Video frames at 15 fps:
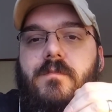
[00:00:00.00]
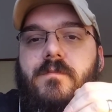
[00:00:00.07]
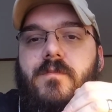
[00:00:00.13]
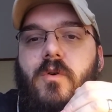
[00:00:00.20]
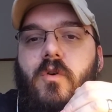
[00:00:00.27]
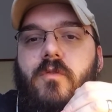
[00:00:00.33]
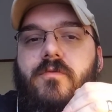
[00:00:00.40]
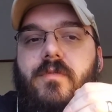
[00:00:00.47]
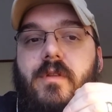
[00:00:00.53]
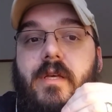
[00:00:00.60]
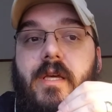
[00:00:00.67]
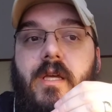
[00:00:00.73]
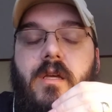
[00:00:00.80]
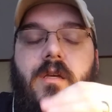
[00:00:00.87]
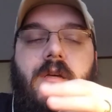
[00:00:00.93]

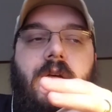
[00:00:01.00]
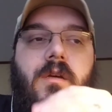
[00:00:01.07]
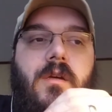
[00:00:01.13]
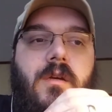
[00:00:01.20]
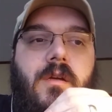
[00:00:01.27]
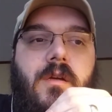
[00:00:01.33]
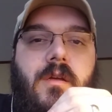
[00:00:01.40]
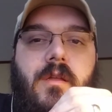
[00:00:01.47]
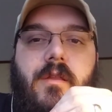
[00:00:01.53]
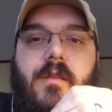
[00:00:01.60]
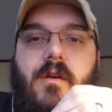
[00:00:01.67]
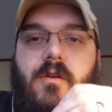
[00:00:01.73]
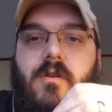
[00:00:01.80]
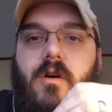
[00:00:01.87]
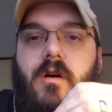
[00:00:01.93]
Hopefully
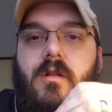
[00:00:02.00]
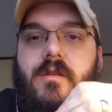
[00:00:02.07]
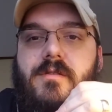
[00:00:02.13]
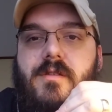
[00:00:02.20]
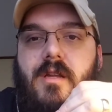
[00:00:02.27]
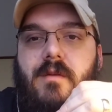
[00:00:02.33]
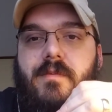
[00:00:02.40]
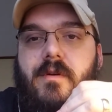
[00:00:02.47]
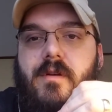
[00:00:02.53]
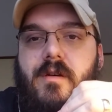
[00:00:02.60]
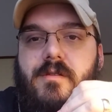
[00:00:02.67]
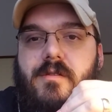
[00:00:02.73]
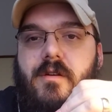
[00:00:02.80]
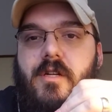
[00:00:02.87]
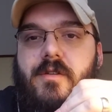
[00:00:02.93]
they'll call and set up
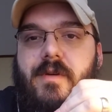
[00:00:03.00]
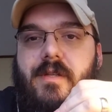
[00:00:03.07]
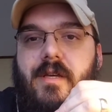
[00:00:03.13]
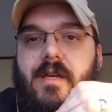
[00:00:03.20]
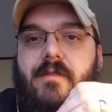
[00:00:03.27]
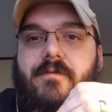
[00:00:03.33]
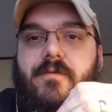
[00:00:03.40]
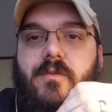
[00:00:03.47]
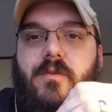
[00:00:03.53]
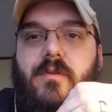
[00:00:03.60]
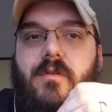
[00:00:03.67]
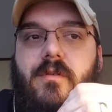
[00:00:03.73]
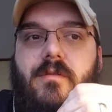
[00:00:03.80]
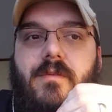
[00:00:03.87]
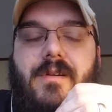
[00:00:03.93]
a surgery date
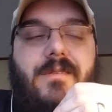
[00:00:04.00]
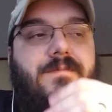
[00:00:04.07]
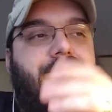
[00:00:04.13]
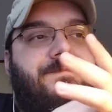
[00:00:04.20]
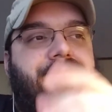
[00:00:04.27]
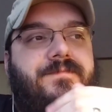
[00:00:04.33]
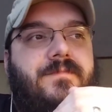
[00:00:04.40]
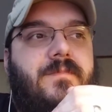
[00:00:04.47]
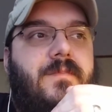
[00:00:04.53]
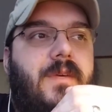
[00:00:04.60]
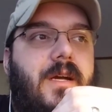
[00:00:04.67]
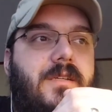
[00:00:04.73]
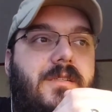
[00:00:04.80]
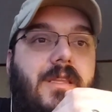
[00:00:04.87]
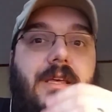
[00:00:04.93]
for, well,
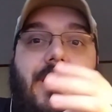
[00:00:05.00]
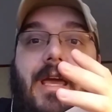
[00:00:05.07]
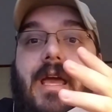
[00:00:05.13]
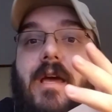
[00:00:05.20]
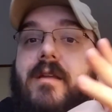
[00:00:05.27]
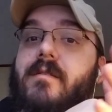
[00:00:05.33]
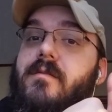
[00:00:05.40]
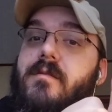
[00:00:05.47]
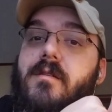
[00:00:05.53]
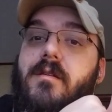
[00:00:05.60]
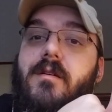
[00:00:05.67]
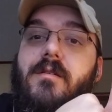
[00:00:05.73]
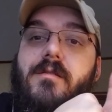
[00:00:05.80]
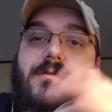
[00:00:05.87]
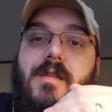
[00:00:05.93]
actually they can't,
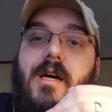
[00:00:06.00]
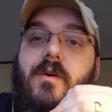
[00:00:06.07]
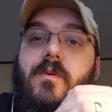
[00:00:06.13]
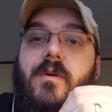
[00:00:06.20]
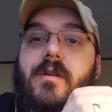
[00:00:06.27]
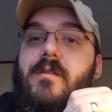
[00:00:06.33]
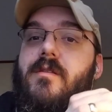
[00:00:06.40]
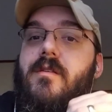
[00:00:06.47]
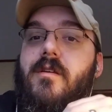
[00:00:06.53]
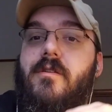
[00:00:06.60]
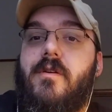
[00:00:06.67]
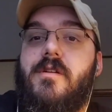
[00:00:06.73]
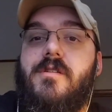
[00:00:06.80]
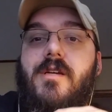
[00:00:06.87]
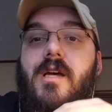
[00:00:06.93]
because now we're into the
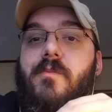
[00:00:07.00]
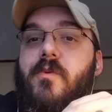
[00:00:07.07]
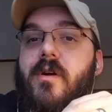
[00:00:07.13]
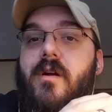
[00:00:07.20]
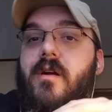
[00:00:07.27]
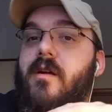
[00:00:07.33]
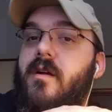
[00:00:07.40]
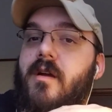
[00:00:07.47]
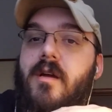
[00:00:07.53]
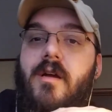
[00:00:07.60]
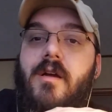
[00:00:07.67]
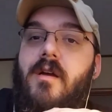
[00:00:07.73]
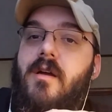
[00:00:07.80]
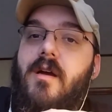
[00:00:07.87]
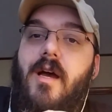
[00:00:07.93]
crunch time where
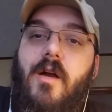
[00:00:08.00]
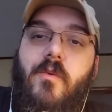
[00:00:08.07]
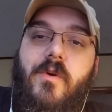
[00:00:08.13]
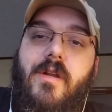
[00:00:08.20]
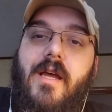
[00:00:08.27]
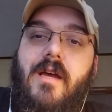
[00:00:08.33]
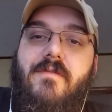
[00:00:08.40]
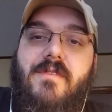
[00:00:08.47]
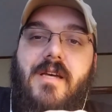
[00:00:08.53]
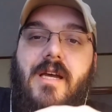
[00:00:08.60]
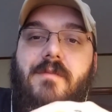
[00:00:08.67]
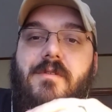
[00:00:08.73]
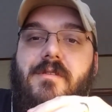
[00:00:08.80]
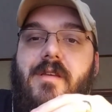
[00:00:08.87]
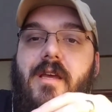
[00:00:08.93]
I wouldn't have
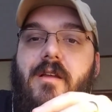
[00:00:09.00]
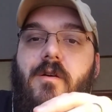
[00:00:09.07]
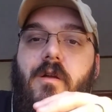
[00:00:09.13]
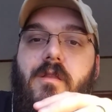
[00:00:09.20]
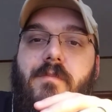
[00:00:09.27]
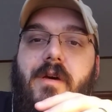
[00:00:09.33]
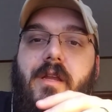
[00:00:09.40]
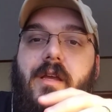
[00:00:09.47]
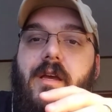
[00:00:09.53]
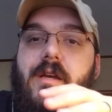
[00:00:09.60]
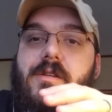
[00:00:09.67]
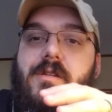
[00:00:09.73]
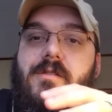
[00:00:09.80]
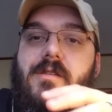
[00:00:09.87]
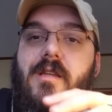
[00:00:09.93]
time to take all the
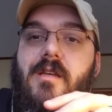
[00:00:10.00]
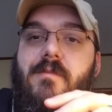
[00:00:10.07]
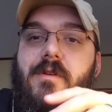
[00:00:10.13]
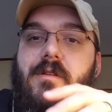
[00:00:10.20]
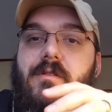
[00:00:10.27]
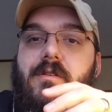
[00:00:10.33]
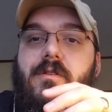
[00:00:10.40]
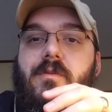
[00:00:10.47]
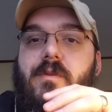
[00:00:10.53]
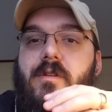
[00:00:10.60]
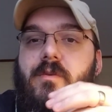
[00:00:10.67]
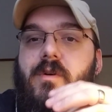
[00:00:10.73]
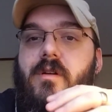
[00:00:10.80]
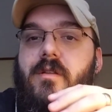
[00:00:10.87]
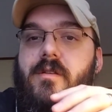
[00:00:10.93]
medications they need me to do and
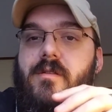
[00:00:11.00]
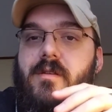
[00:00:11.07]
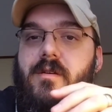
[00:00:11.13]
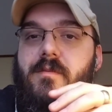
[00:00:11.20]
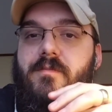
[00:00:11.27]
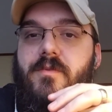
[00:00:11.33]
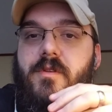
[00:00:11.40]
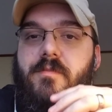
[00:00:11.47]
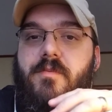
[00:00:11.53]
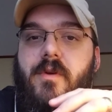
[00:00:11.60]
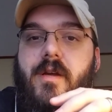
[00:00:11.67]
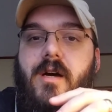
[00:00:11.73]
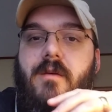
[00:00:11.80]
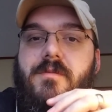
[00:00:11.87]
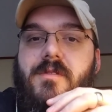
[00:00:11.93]
do all of the
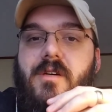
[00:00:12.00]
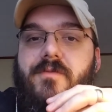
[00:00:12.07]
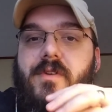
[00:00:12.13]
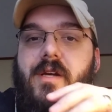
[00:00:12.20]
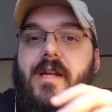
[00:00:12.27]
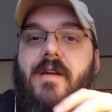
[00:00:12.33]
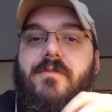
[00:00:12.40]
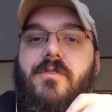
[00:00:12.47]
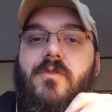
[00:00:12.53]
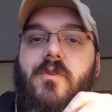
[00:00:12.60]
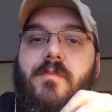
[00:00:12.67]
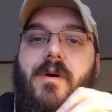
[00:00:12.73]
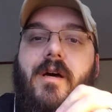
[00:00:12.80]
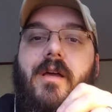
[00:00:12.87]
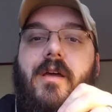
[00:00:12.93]
pre-op stuff that I'd have to do
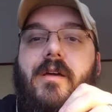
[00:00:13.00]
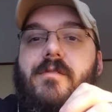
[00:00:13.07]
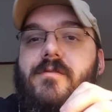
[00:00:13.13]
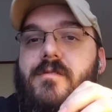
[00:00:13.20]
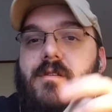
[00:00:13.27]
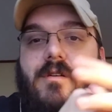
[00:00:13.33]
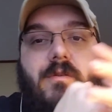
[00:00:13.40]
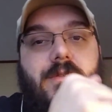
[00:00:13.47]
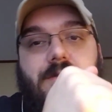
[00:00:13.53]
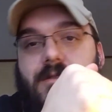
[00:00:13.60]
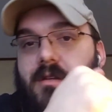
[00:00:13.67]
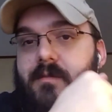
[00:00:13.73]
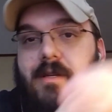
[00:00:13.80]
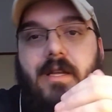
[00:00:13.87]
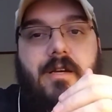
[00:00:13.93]
on my end. So it's
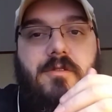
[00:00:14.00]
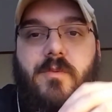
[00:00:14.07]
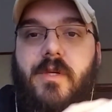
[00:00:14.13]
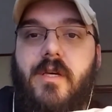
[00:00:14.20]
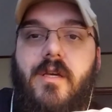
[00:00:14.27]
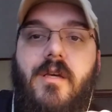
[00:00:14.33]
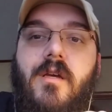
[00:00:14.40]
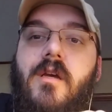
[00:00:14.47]
going to be next week.